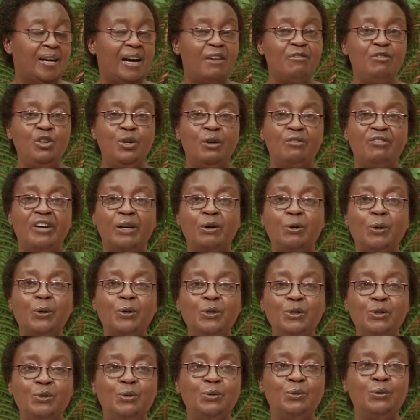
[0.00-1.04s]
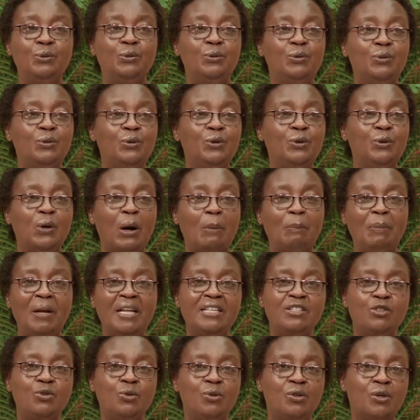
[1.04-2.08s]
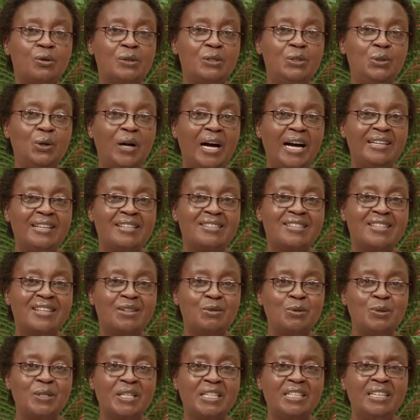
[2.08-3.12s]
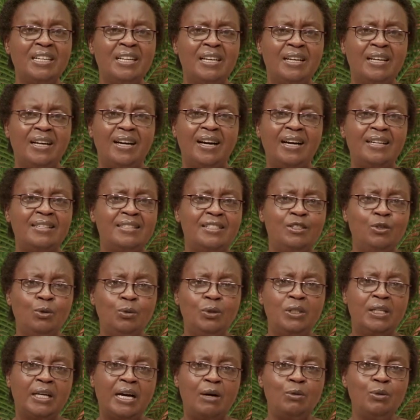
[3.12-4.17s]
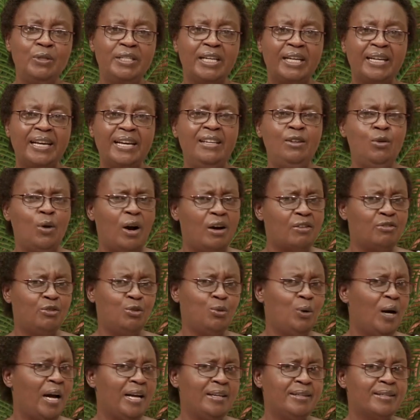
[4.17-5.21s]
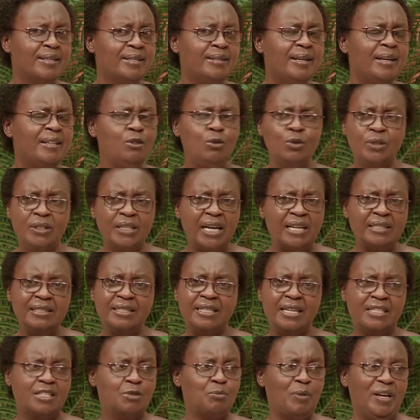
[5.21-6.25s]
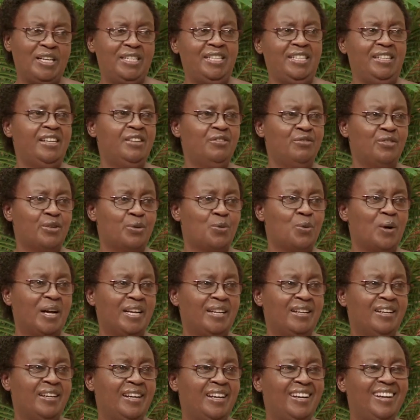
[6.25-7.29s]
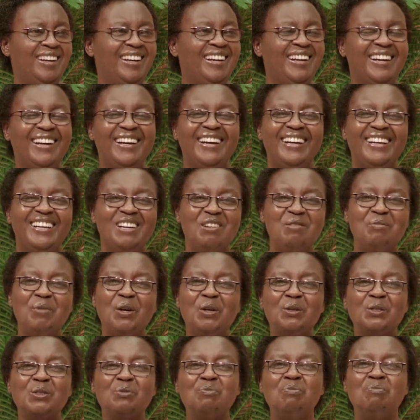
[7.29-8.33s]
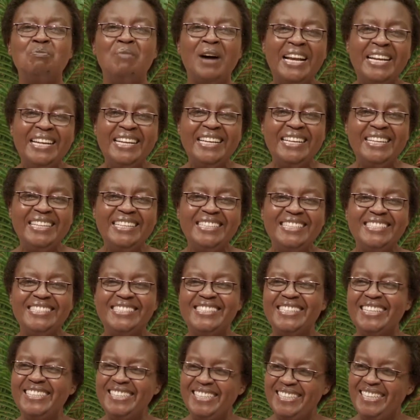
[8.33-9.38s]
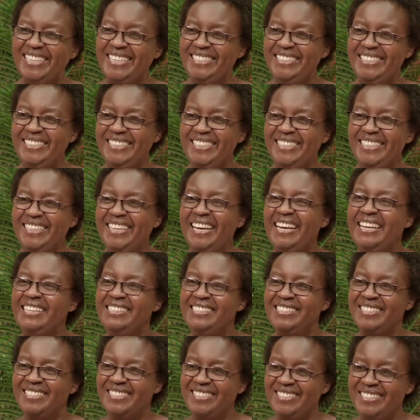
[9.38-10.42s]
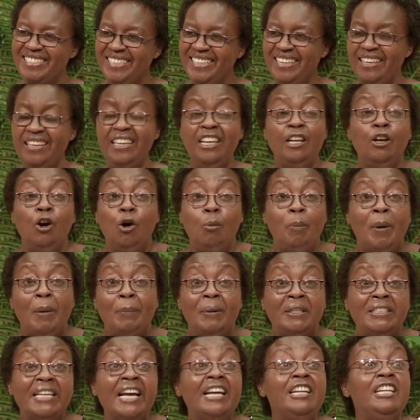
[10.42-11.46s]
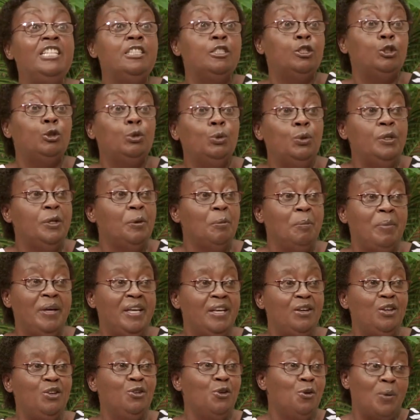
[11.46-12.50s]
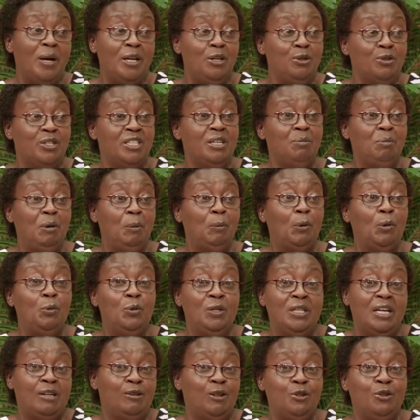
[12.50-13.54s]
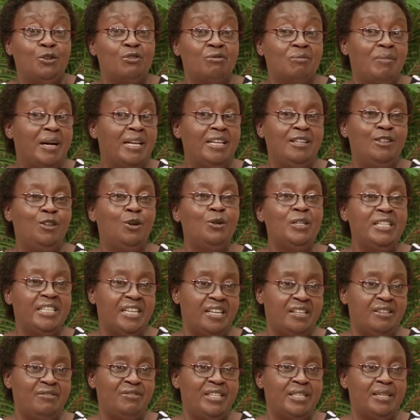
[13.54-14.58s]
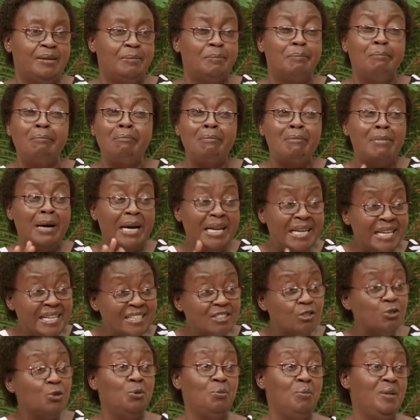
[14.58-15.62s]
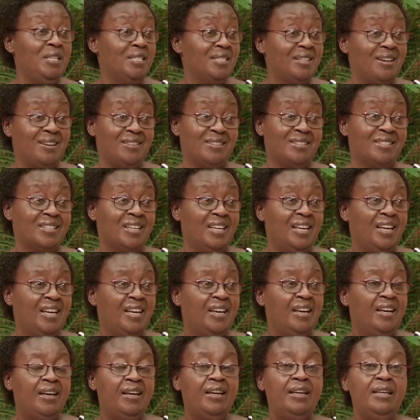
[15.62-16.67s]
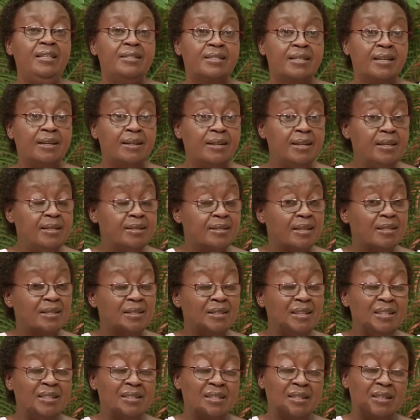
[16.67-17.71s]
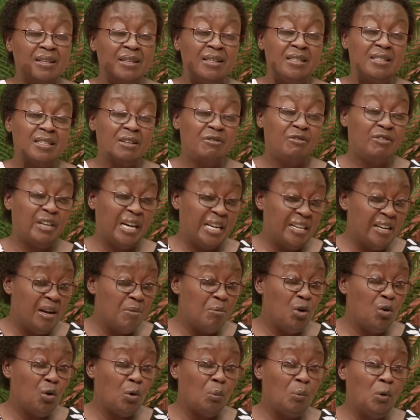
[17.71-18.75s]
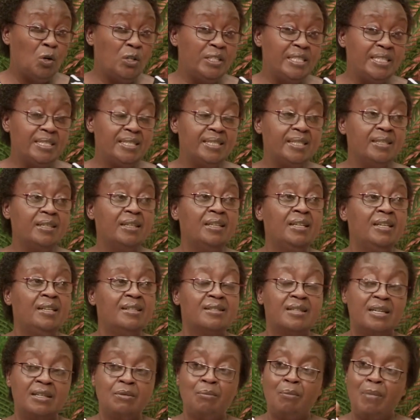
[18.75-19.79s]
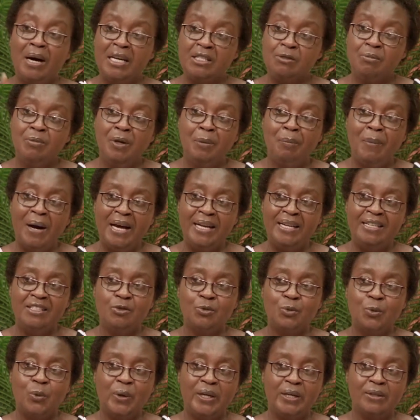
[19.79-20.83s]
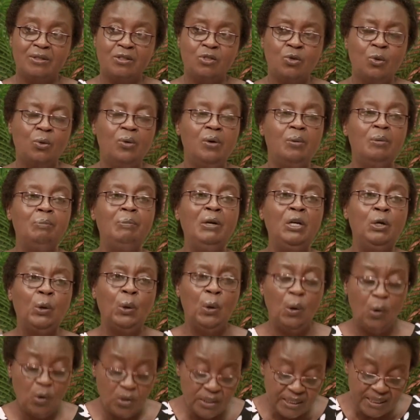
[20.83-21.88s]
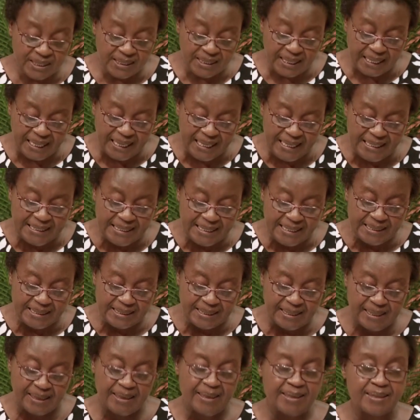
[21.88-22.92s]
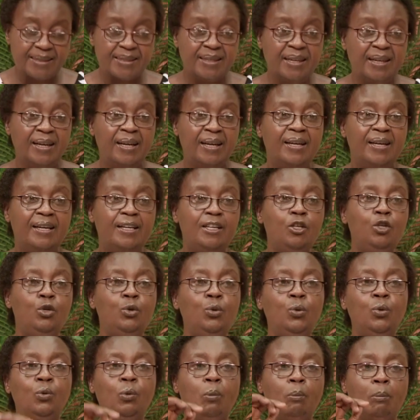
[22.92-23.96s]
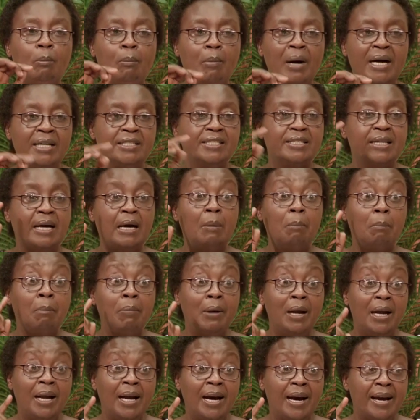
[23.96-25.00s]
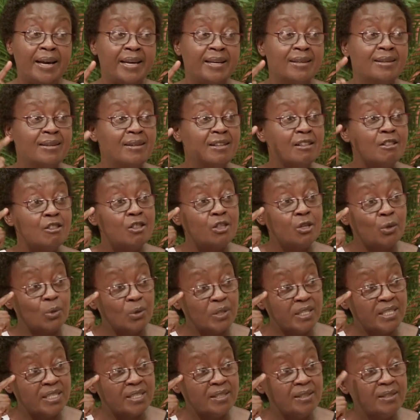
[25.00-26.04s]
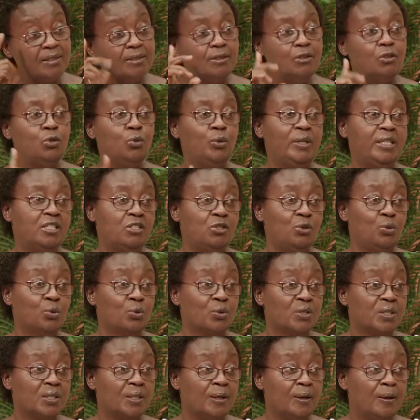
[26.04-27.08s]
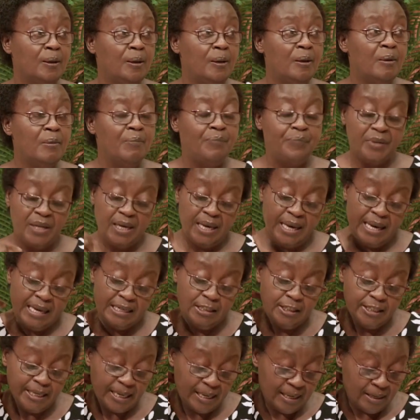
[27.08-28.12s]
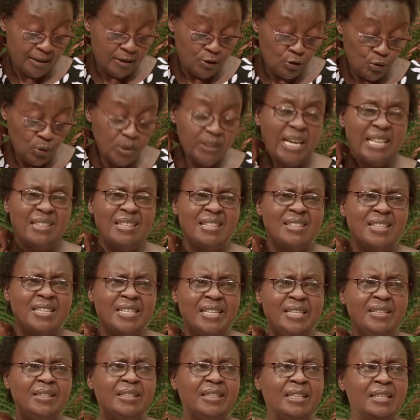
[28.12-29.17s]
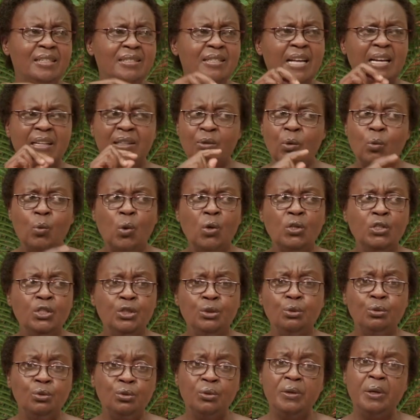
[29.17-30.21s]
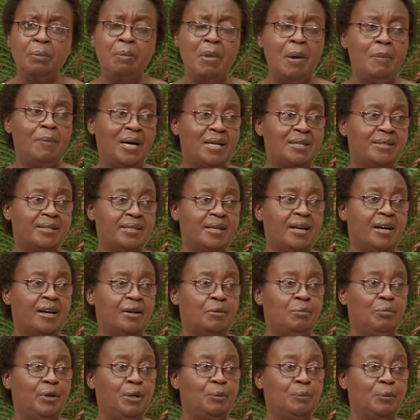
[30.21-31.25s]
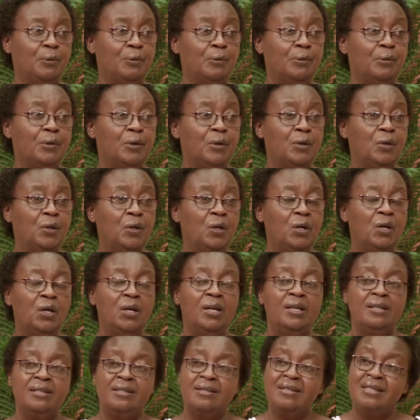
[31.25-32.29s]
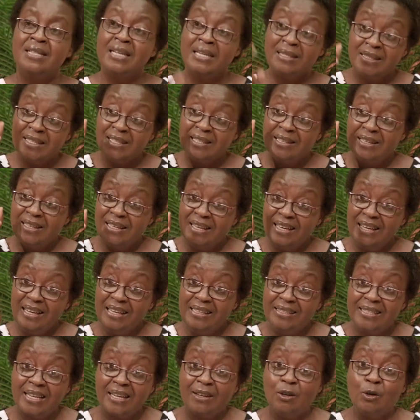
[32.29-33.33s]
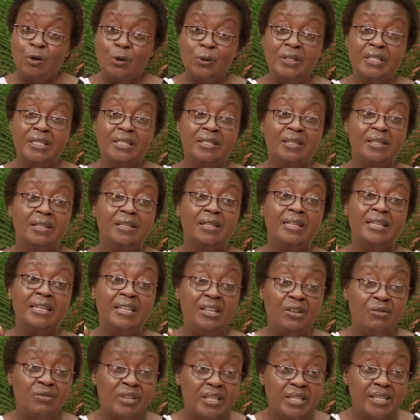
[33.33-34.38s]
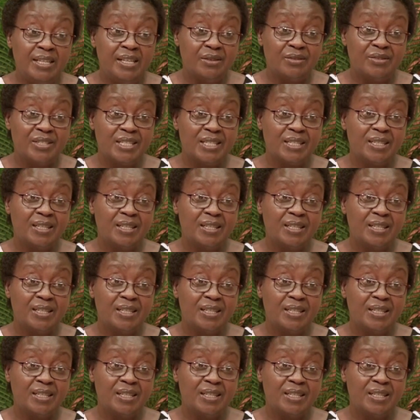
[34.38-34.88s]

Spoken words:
Have you ever gone to, you know, a place you thought you had 1,000 and you'd count again, you have 200 and you start suspecting everyone? Because money generally, and you know, Papa, and it should be, you know, when you see people with a lot of money, don't envy them. Money should be scarce. It's a variable commodity that must be managed well. So because it is scarce, you must apply thought to its use. And those are the three things I want you to remember as young people, that it's a God-given gift.